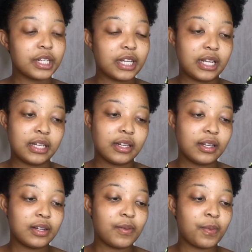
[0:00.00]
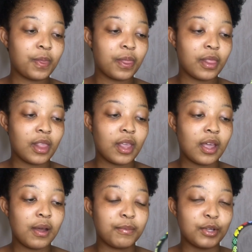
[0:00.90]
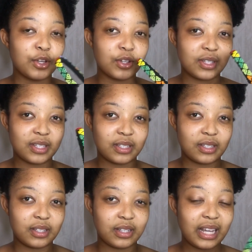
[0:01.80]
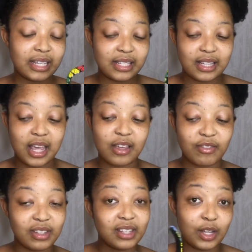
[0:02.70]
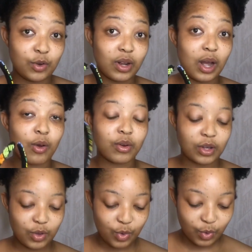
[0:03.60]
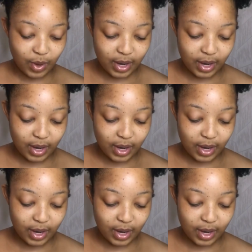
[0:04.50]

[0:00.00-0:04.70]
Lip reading: again because I guess can't even take on quite a good while.